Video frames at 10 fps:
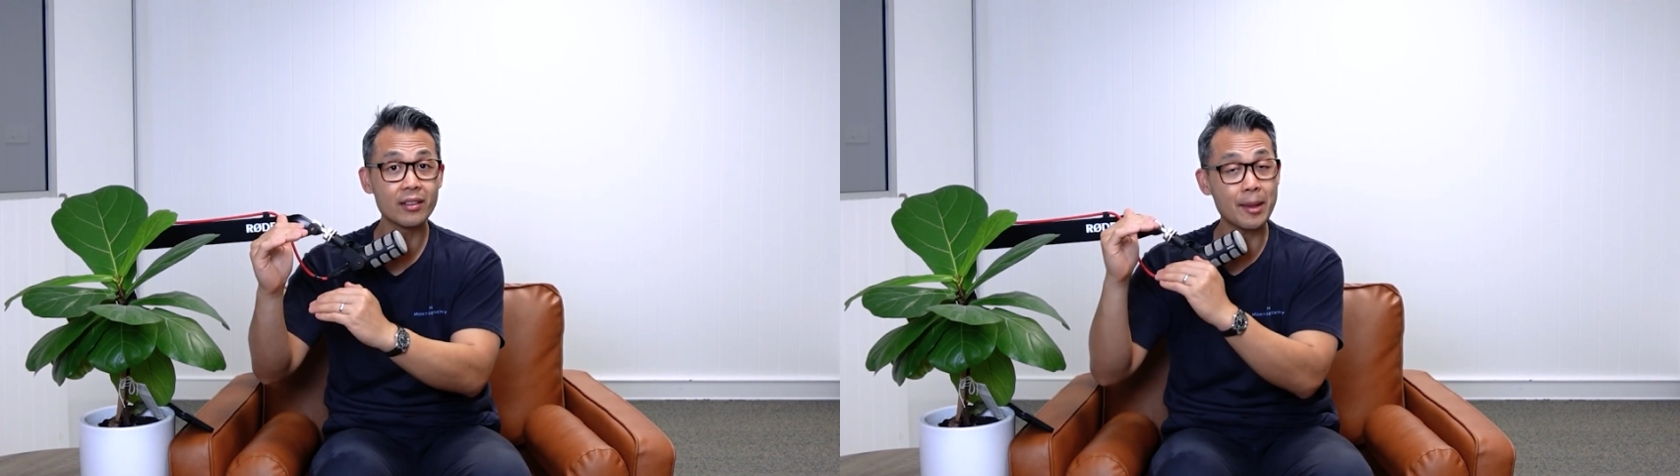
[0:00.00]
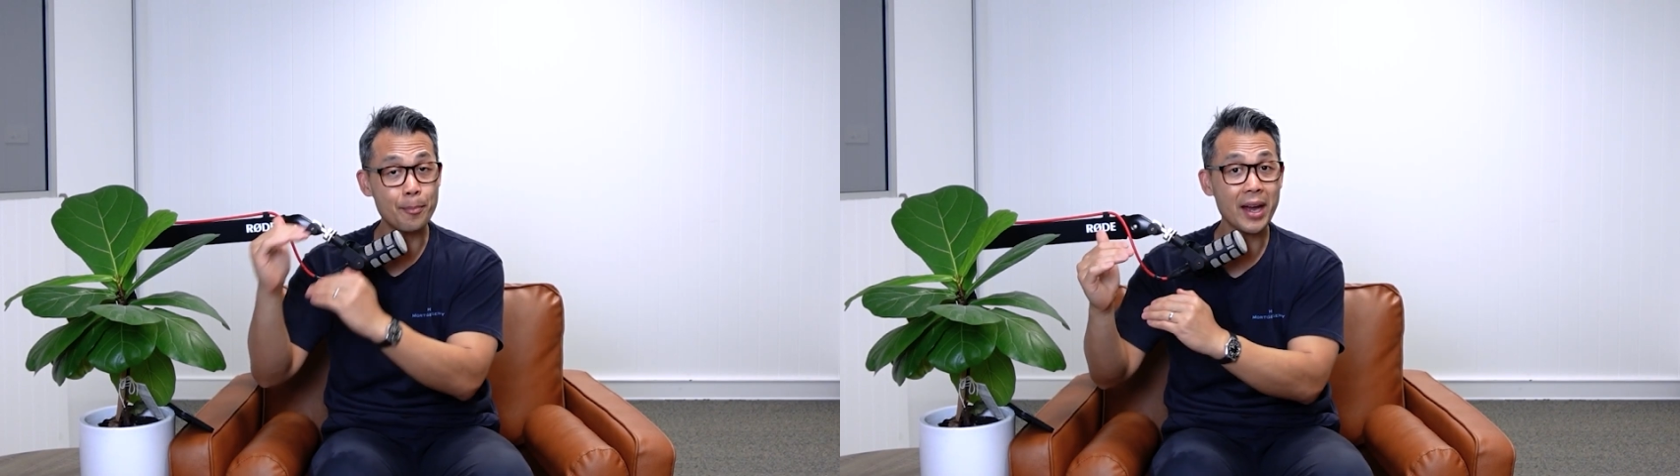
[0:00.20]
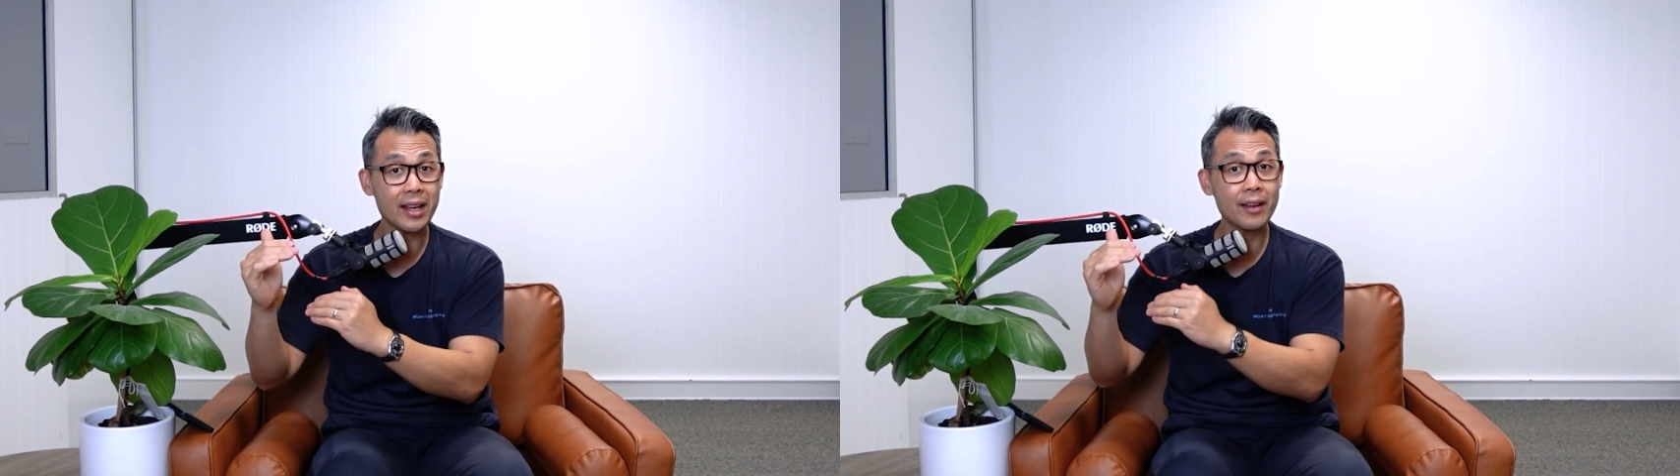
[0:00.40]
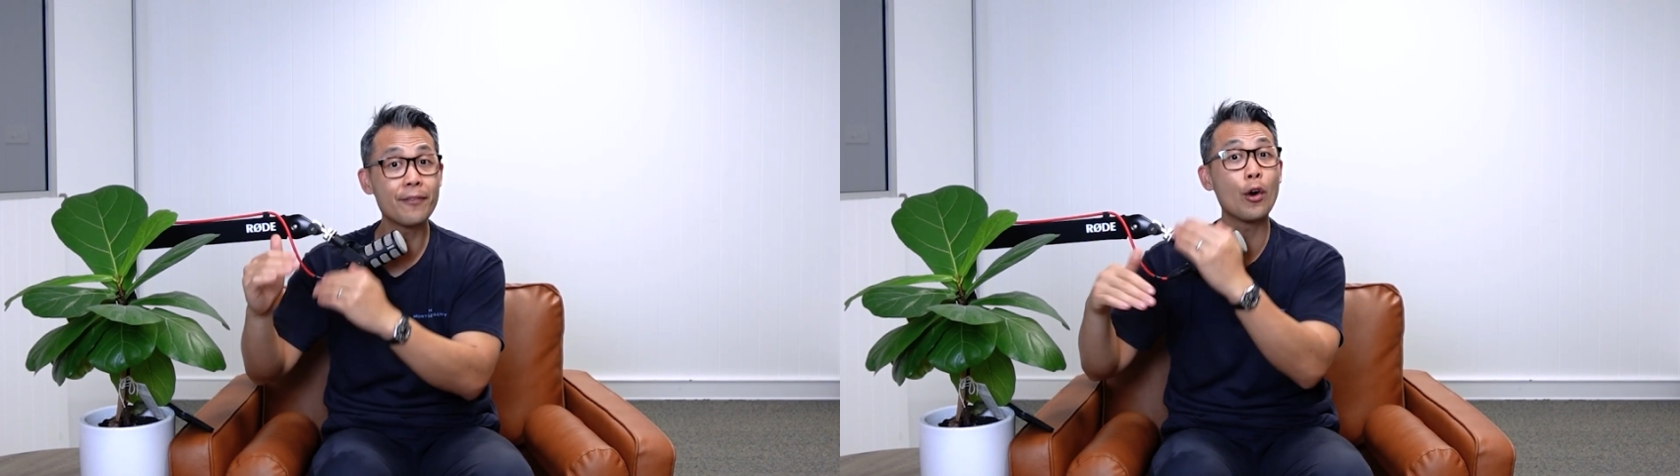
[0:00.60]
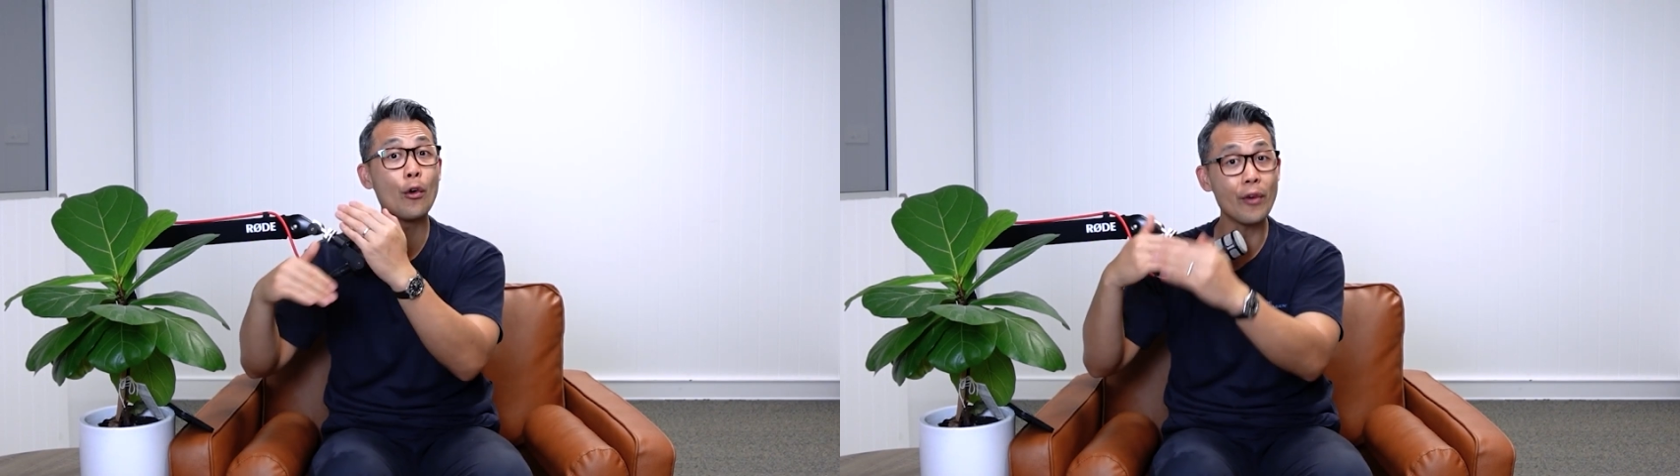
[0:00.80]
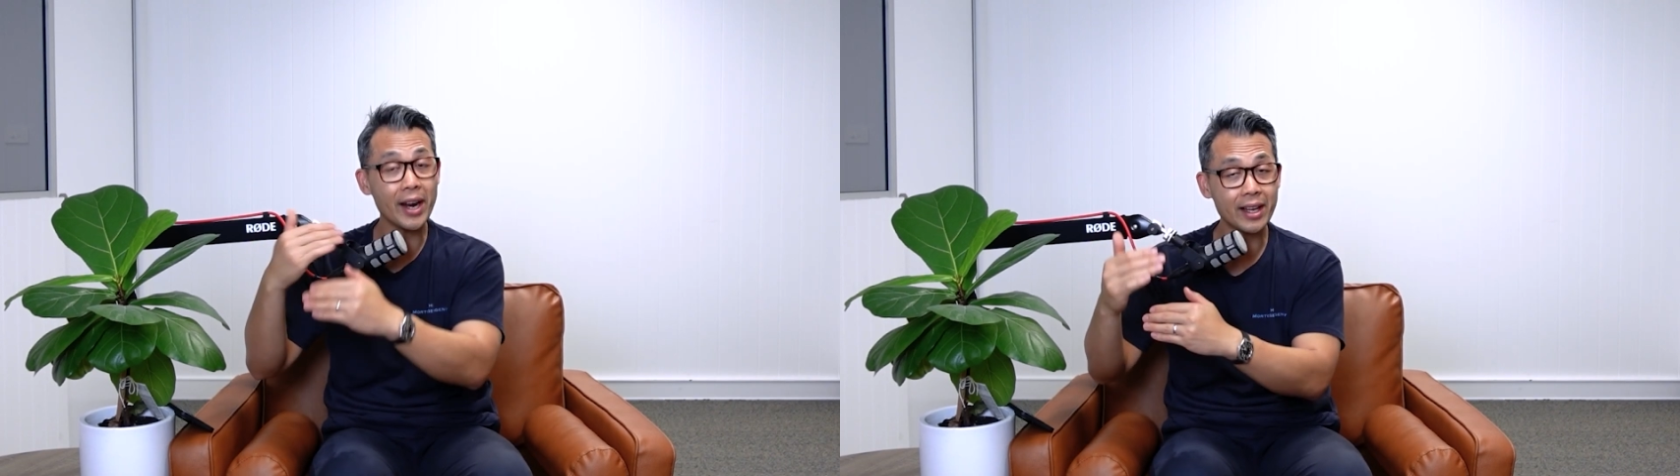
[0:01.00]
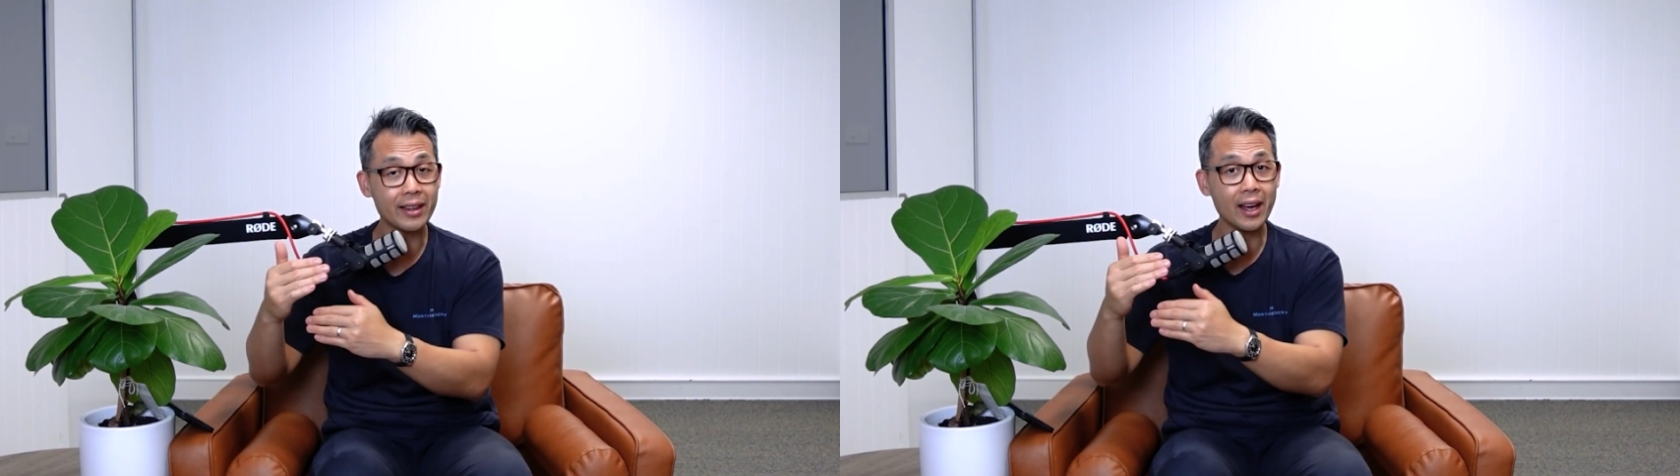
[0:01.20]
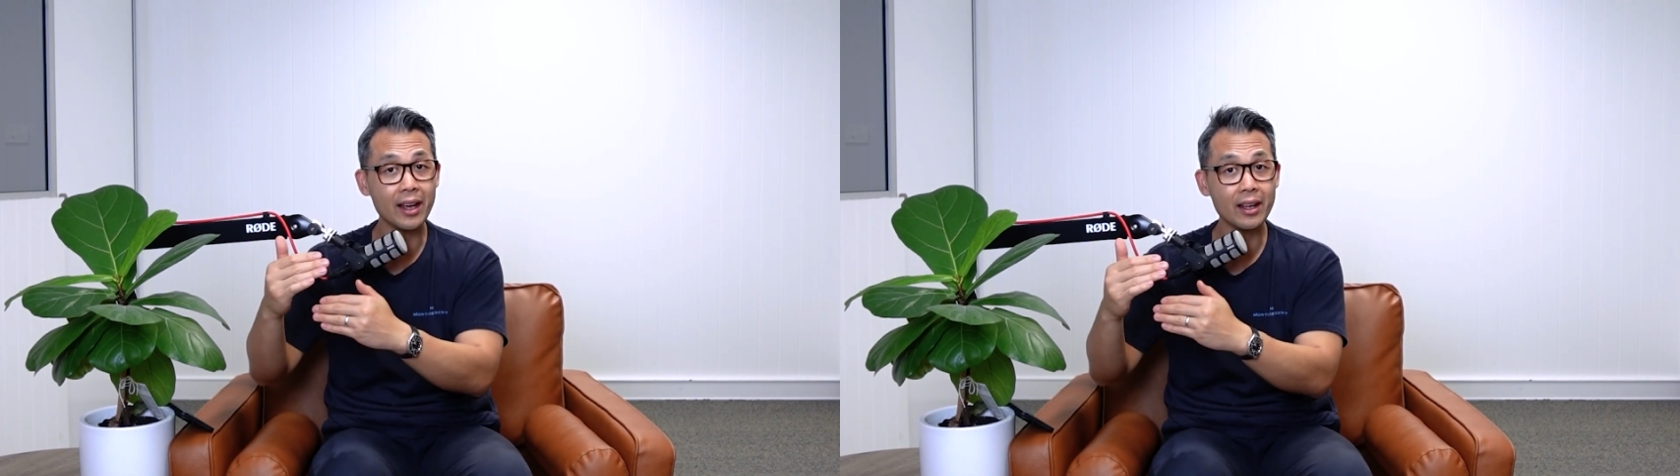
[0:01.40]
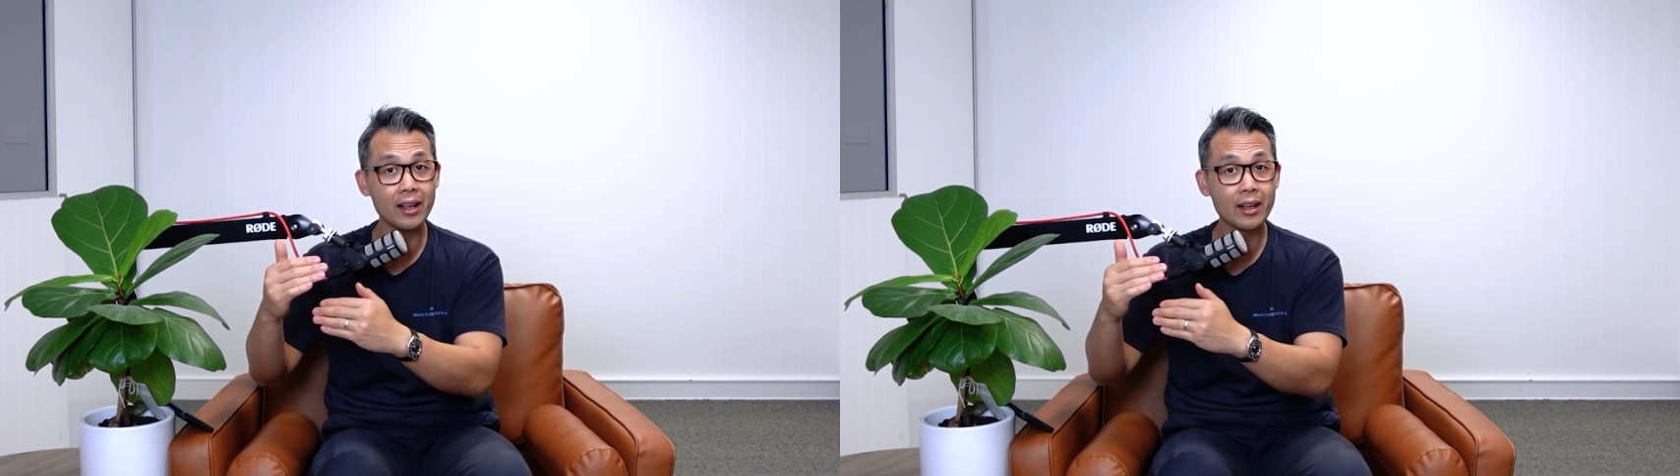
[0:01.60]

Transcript: at the back end for a rainy day,